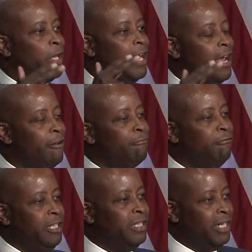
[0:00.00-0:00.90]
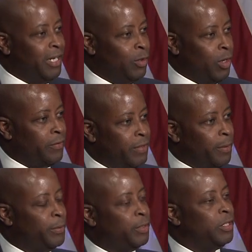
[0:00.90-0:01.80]
Every day you have an
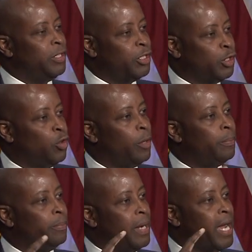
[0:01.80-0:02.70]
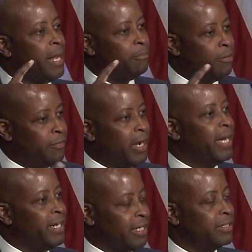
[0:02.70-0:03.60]
opportunity to show up and
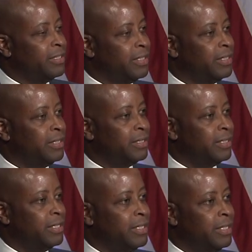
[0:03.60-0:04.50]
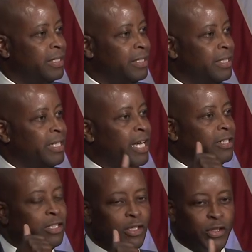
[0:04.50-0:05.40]
provide excellence.
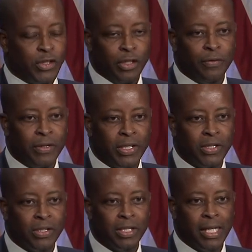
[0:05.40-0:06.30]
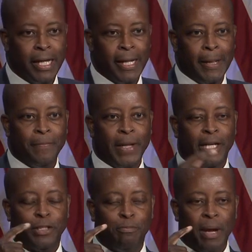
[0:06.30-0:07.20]
Excellent service,
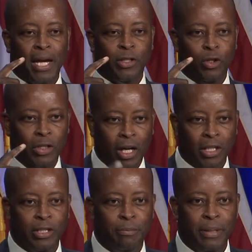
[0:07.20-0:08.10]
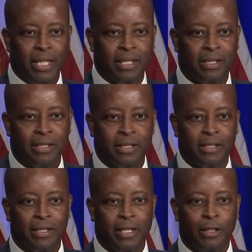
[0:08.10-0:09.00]
expand your knowledge base,
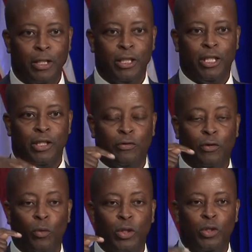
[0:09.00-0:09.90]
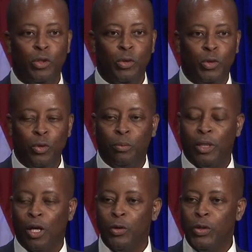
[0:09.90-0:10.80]
not just for what you do, but
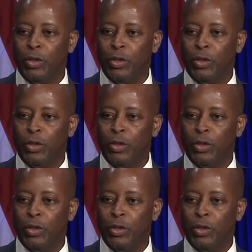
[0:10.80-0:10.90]
how you